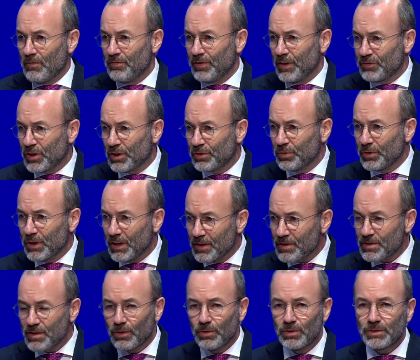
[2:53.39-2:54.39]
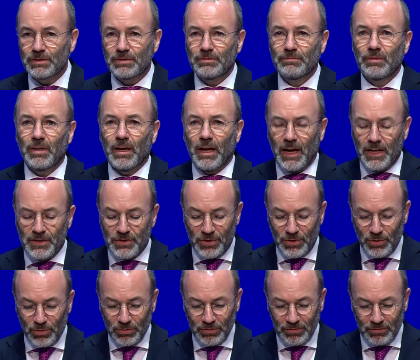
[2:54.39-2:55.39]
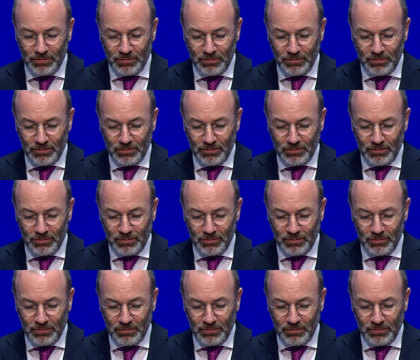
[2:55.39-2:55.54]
am 52 years old, as you.